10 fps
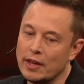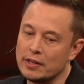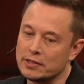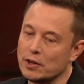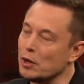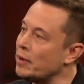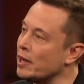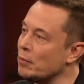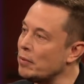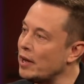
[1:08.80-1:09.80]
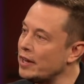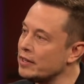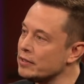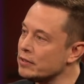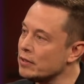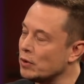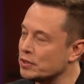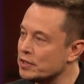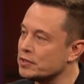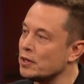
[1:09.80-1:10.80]
a solar panel behind it or
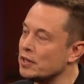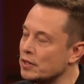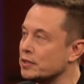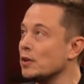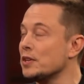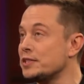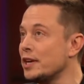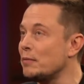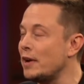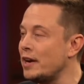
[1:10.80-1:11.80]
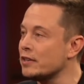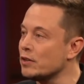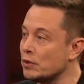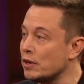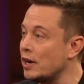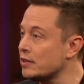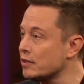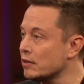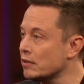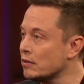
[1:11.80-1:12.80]
a solar cell behind it or not.